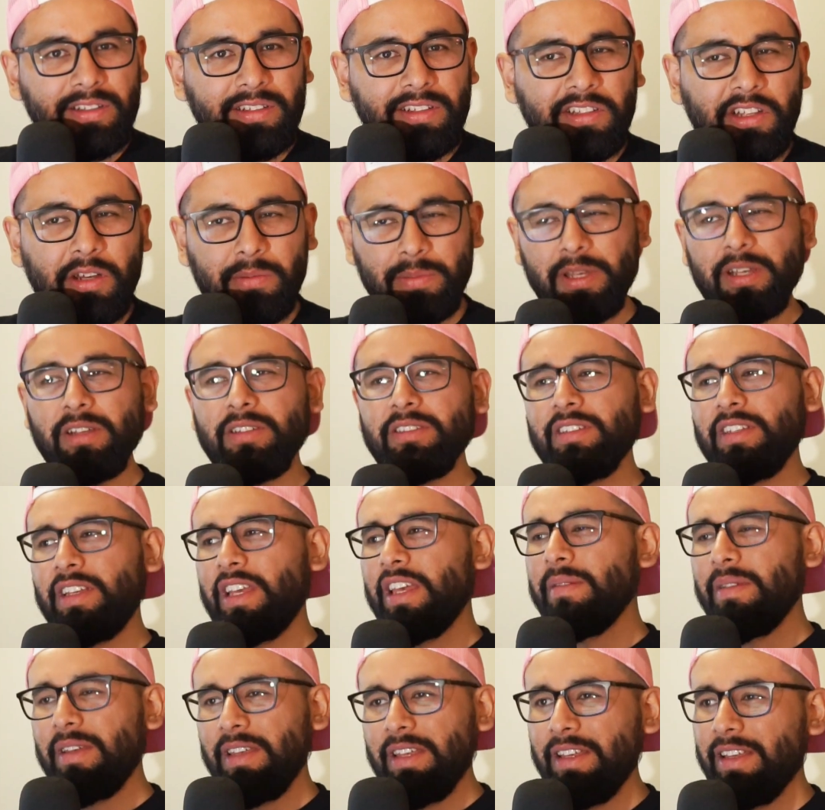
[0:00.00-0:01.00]
You know, because it,
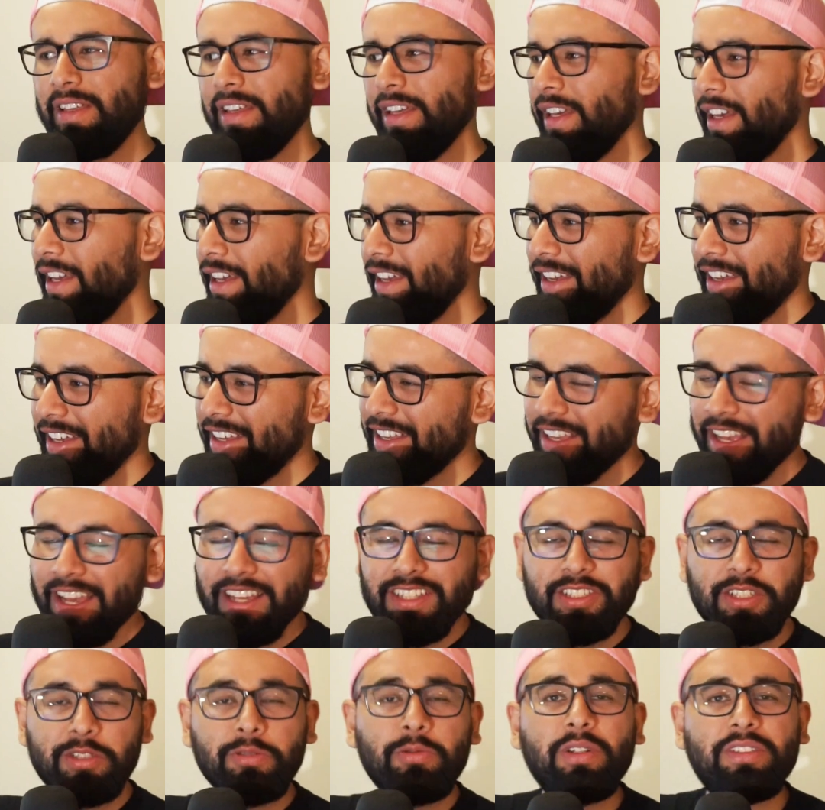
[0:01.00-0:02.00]
can, it, it
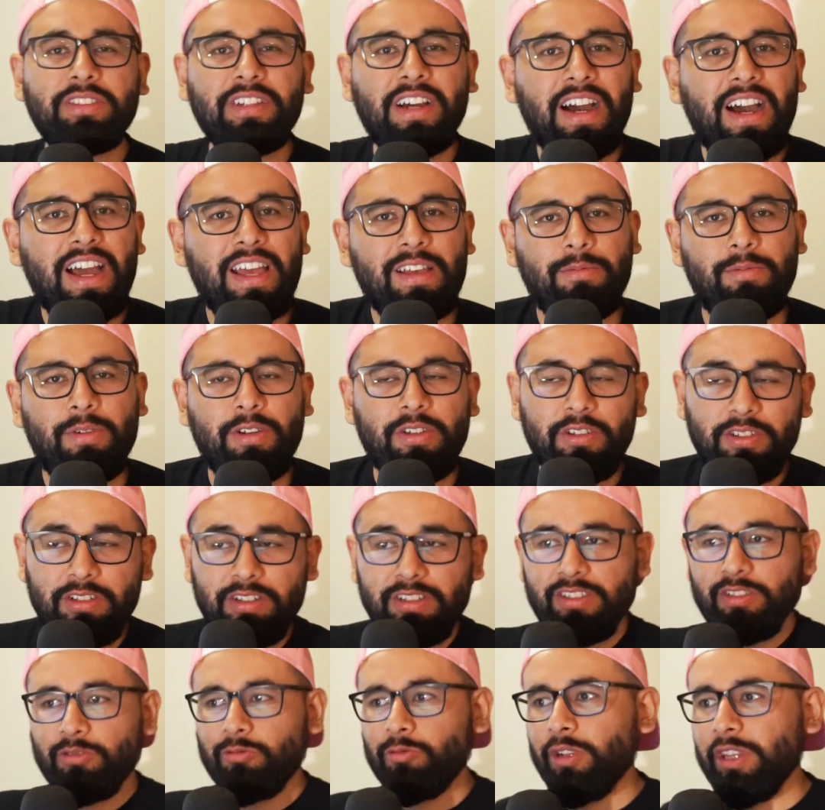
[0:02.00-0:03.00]
gets to a time when you
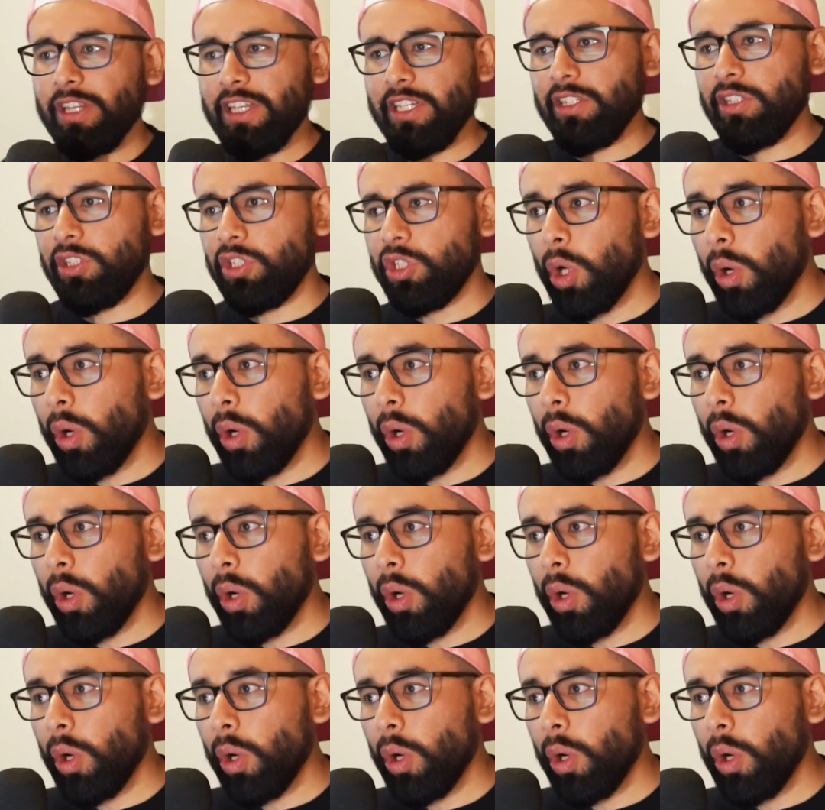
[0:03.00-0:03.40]
just really